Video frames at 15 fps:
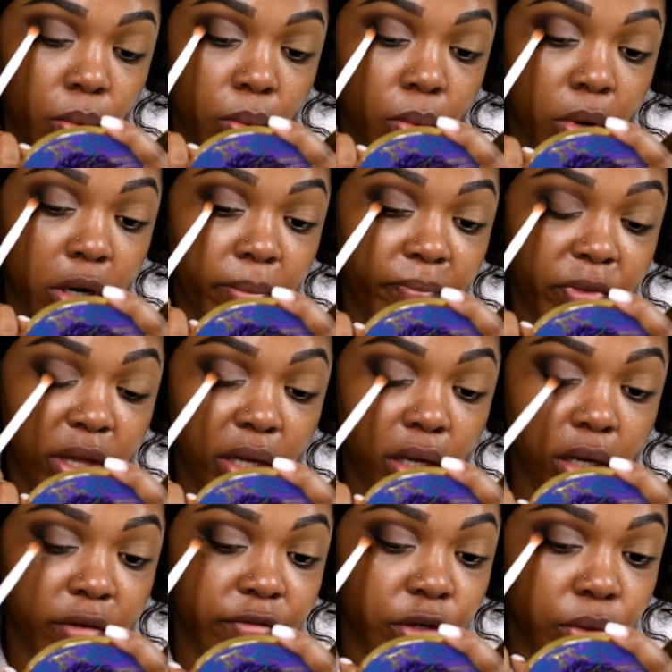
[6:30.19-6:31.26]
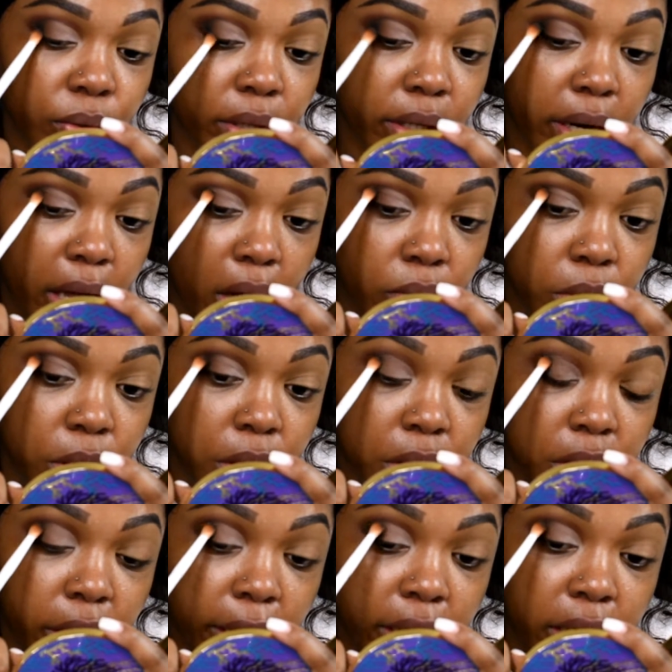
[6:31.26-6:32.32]
What I'm thinking of doing now is
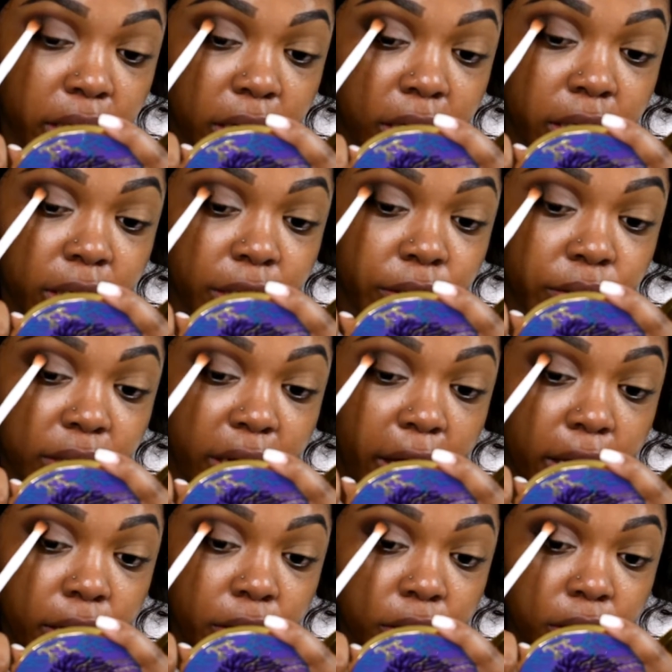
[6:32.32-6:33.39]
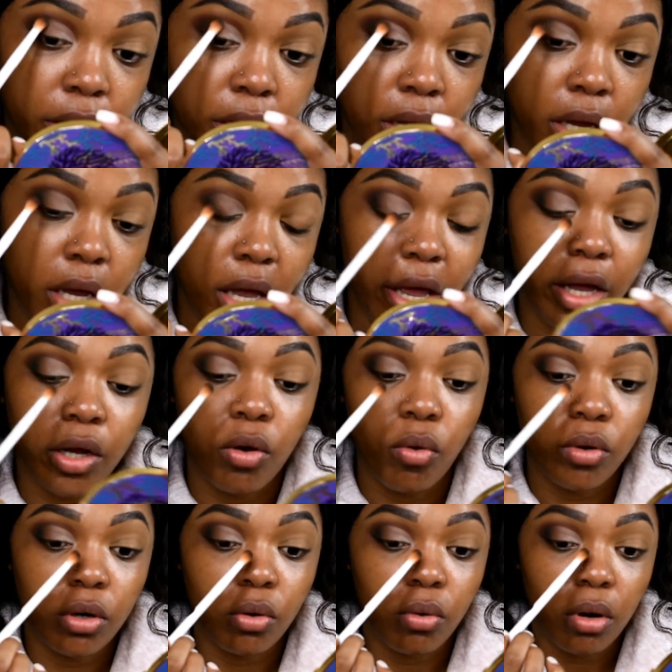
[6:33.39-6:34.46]
just taking a glitter liner and
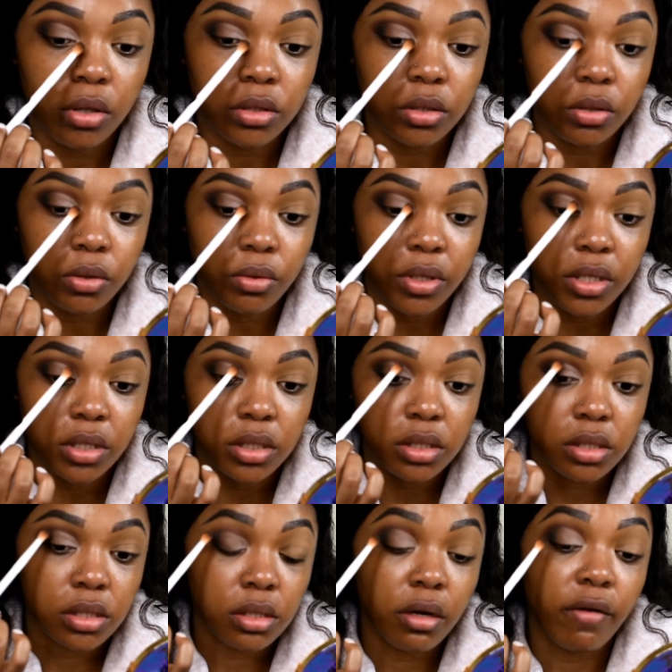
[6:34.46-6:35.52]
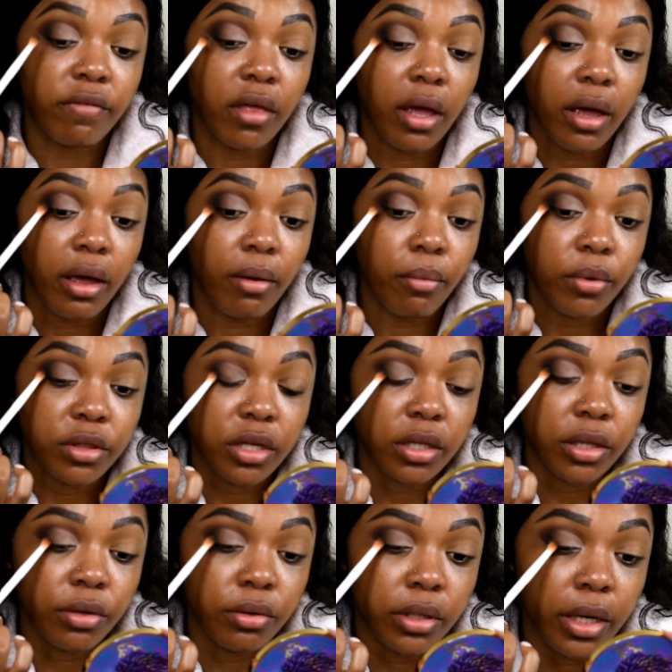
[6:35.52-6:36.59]
going across the crease of the eye with the
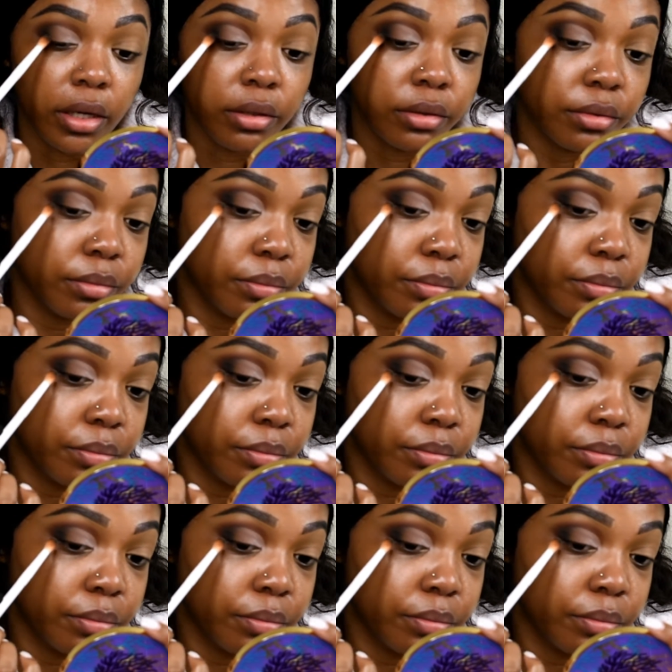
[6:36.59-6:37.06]
glitter liner.